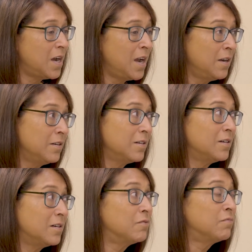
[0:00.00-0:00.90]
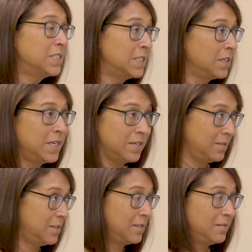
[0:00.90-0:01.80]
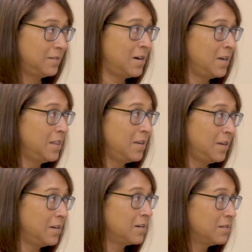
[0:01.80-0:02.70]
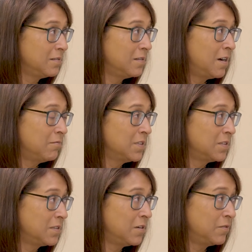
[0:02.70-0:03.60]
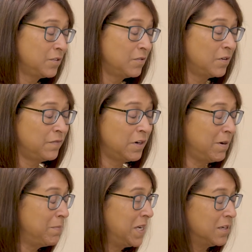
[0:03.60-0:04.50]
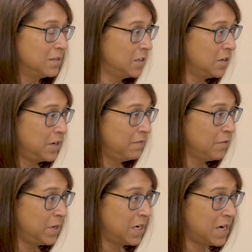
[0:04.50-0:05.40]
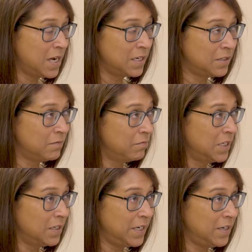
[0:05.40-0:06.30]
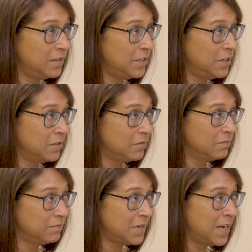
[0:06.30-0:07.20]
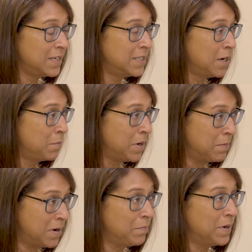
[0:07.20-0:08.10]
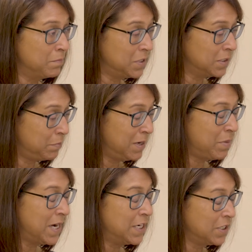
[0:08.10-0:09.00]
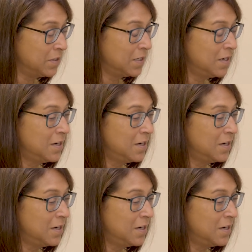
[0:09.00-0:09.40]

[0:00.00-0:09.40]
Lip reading: and resilience. I think that was also a very big learning for me. I had to really, head down, bum up, and just be patient,